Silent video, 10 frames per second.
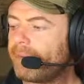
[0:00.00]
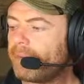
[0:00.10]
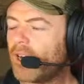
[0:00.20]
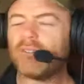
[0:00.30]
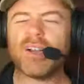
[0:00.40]

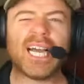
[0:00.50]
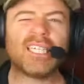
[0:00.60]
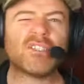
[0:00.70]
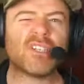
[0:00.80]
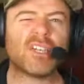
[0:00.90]
for
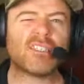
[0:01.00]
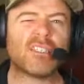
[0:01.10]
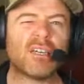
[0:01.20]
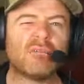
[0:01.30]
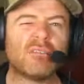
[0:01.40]
Android, I
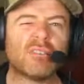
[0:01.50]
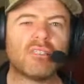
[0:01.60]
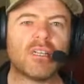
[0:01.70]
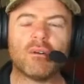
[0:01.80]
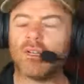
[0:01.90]
don't
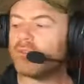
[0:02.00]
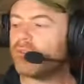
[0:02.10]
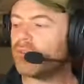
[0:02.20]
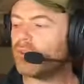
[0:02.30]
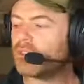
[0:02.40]
know,
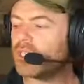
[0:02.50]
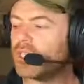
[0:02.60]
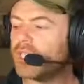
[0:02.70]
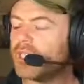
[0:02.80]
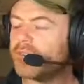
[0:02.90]

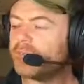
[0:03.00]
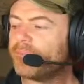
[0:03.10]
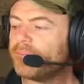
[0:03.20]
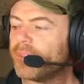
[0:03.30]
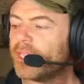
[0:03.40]
unfortunately.
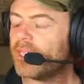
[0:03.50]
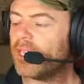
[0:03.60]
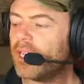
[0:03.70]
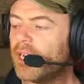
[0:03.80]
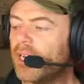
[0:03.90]

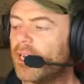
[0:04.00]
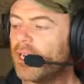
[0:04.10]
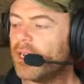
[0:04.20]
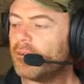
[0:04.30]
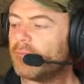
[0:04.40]
But